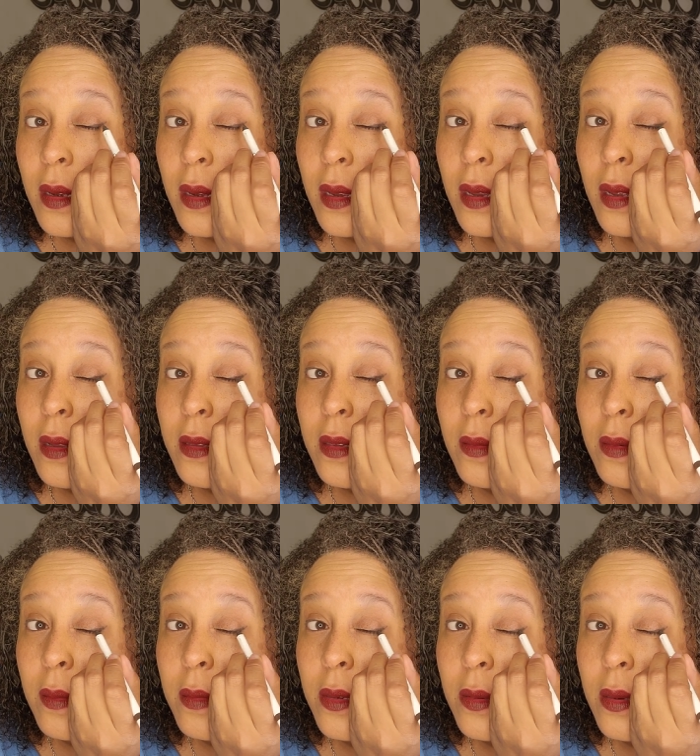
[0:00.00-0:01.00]
I can't see what
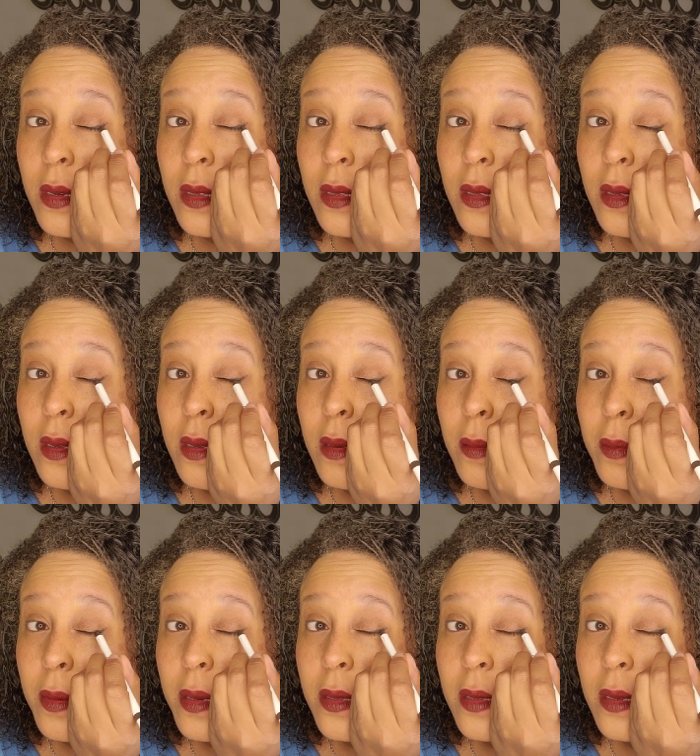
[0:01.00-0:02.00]
I'm doing
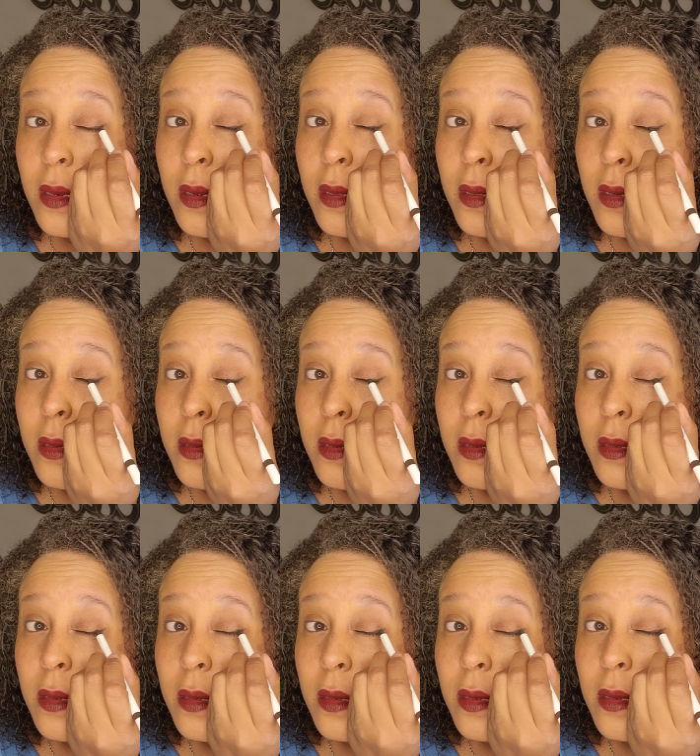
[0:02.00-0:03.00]
because I need
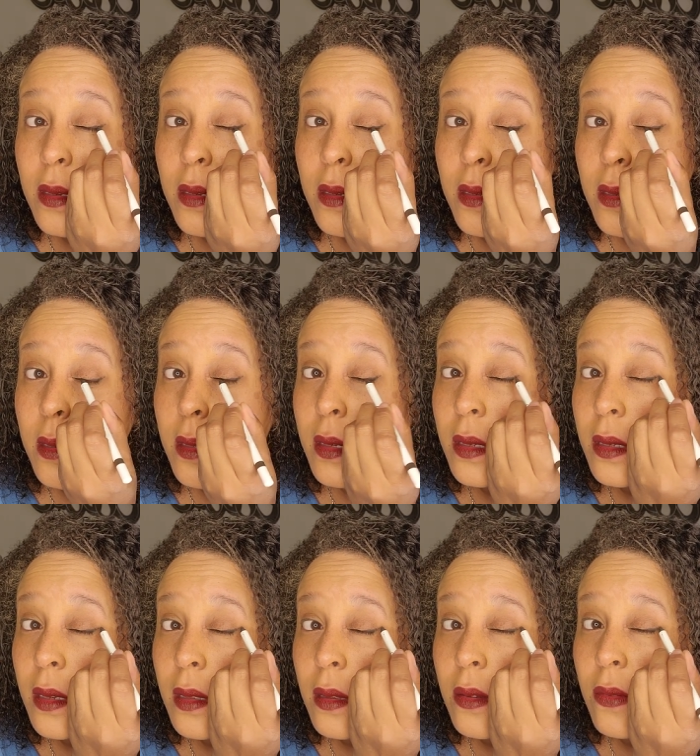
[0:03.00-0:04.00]
glasses to
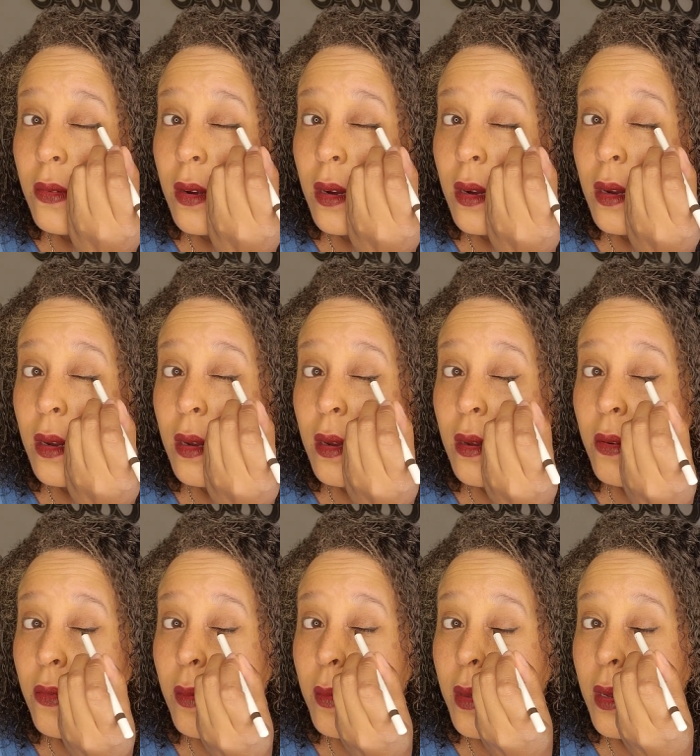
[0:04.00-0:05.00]
see this far
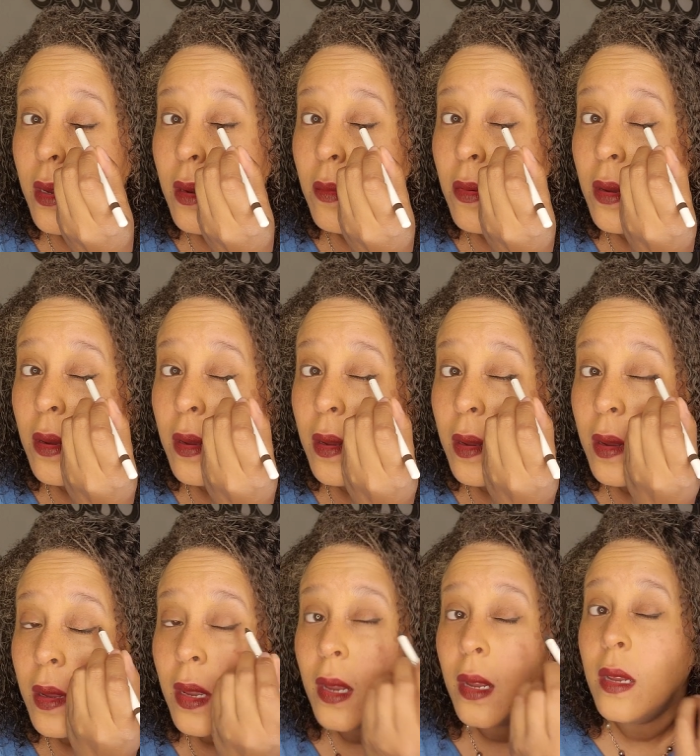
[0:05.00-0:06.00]
from the camera.
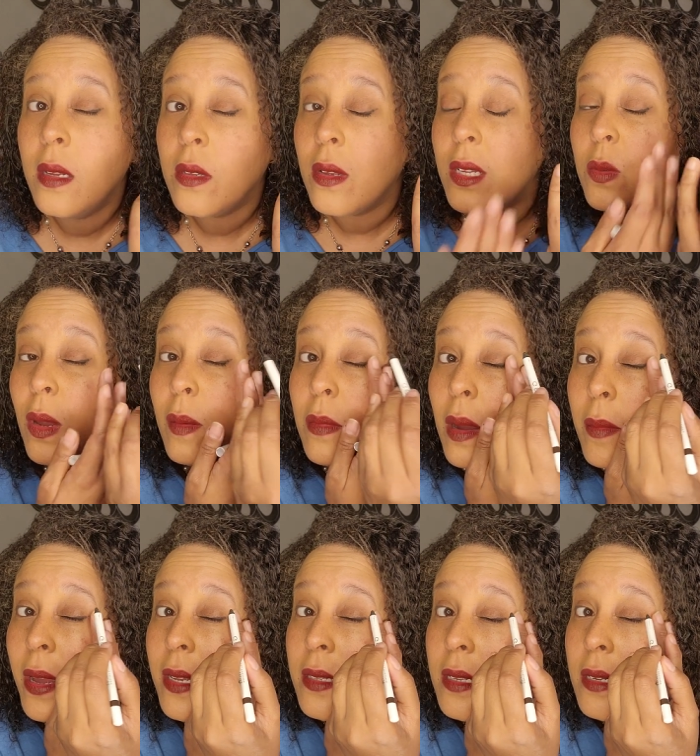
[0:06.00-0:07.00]
So that's why I'm, I'm
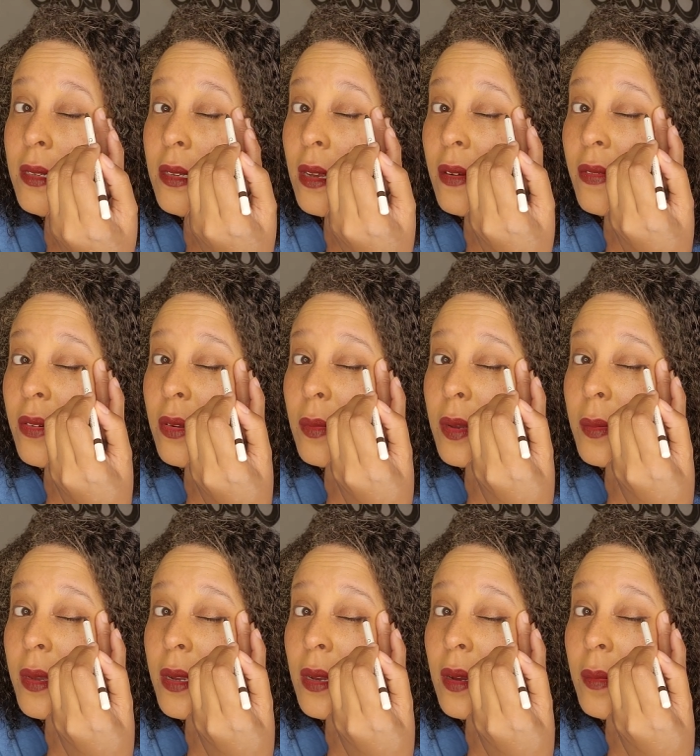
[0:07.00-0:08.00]
hesitant to ever do my
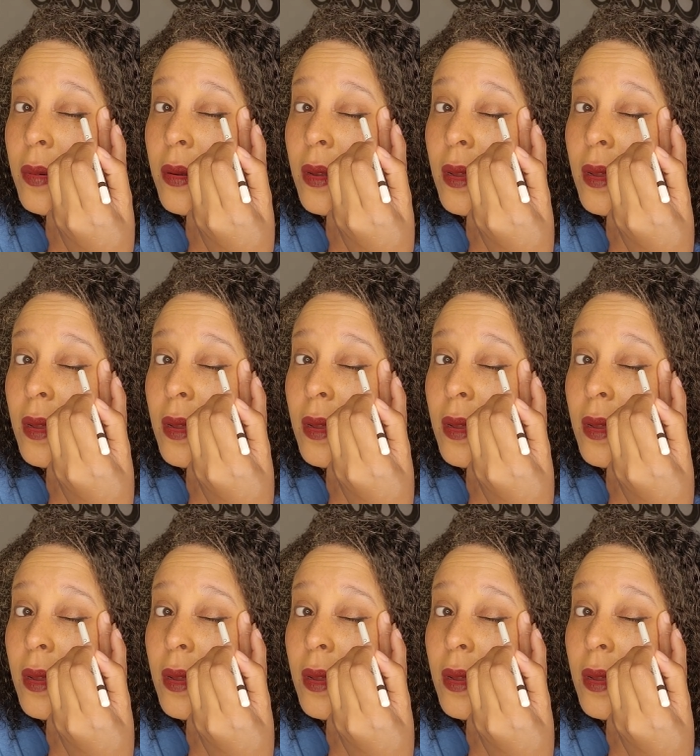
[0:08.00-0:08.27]
makeup